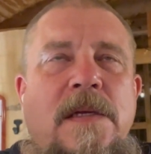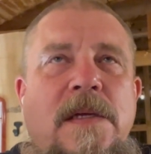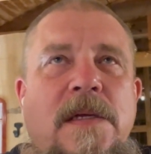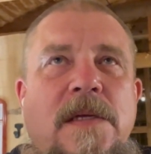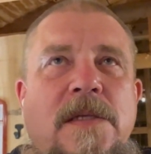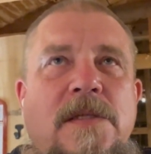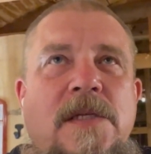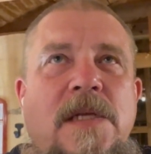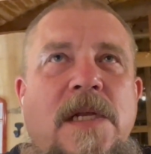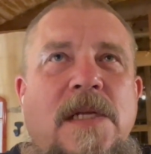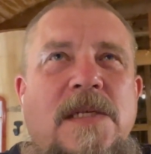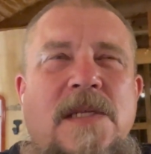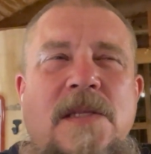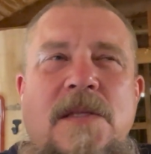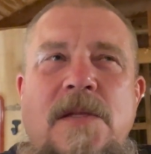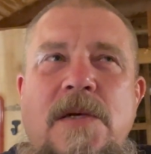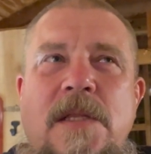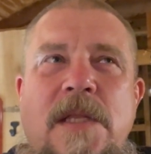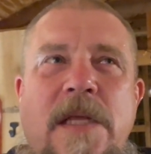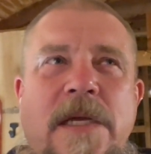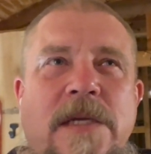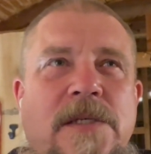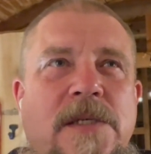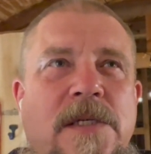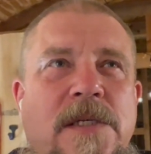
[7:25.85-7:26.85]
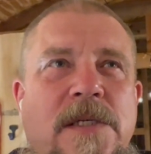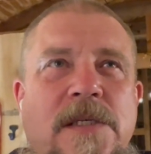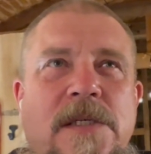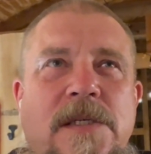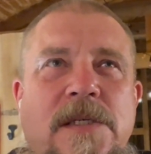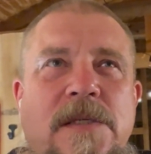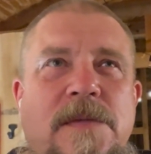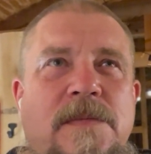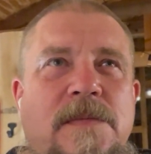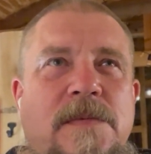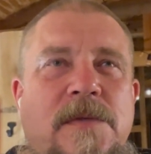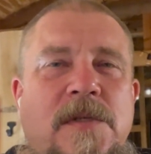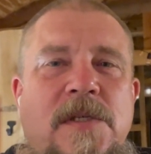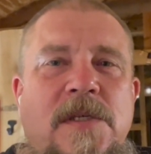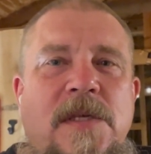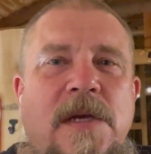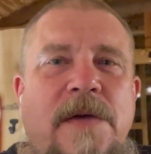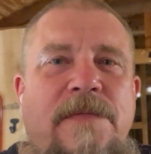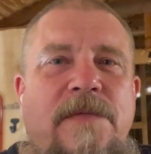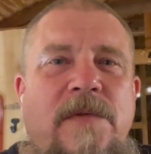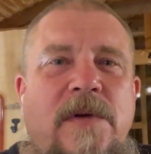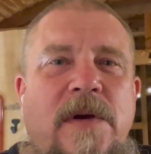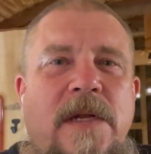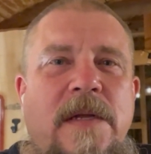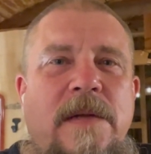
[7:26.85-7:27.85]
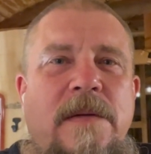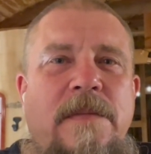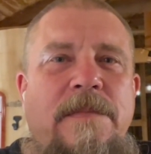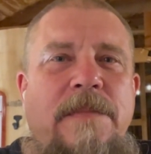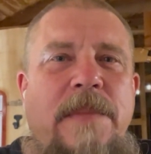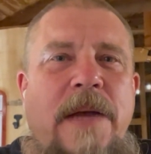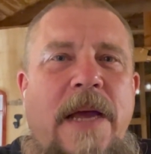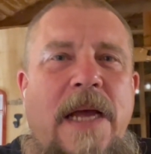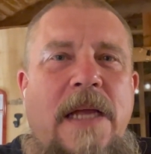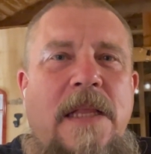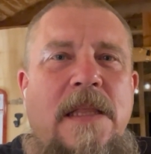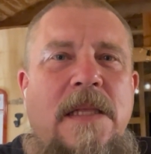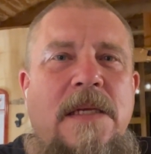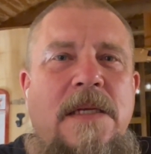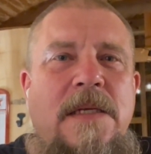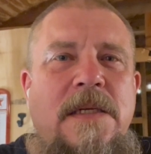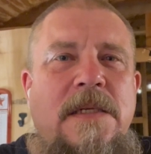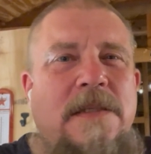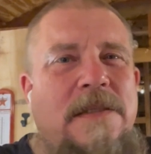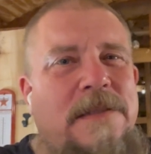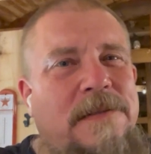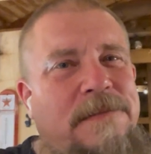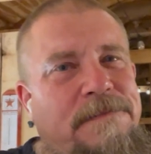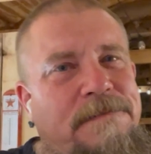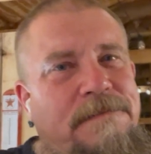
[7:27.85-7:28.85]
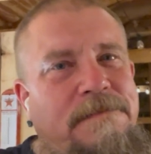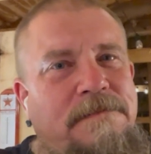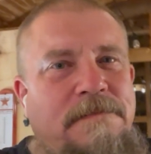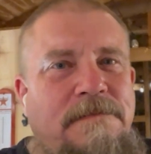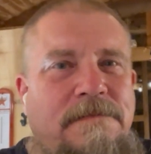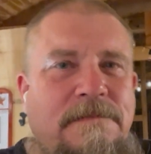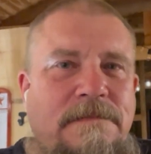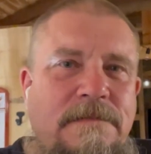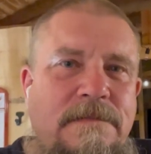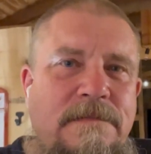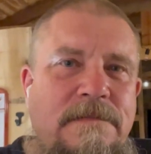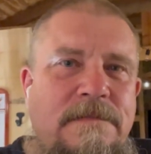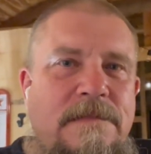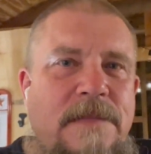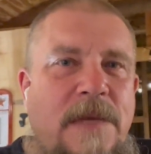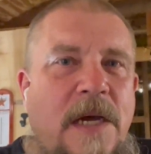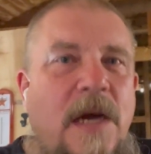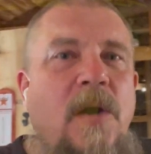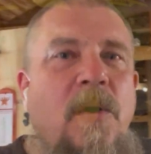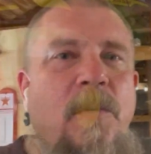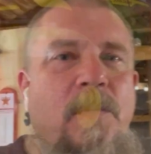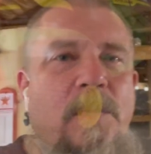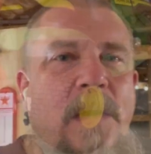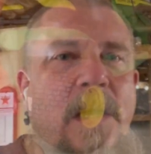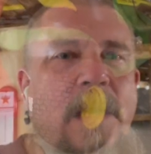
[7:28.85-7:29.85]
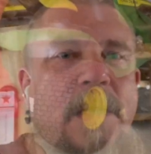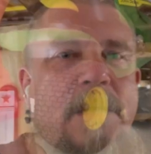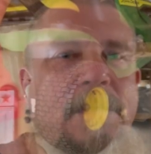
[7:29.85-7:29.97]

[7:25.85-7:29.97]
She doesn't look like she's suffering badly. I hope not.